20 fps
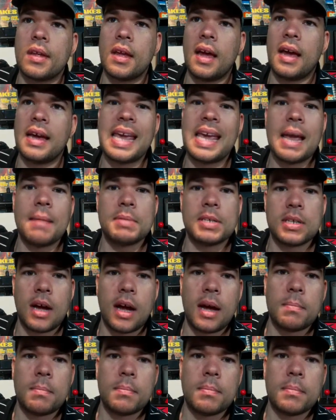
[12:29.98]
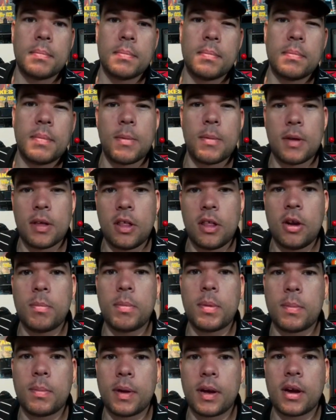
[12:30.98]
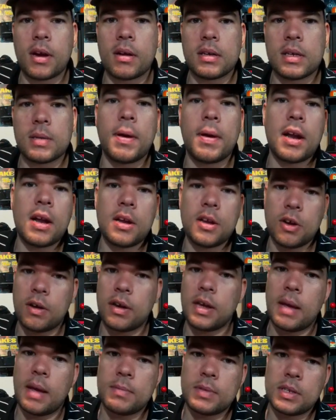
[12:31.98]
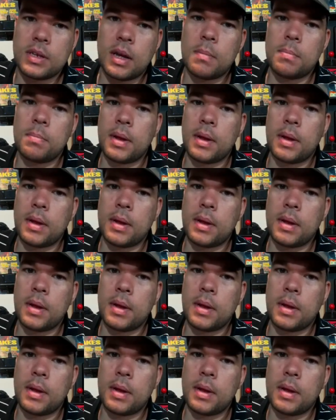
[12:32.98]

a GameStop, maybe a little bit bigger, depending on your GameStop.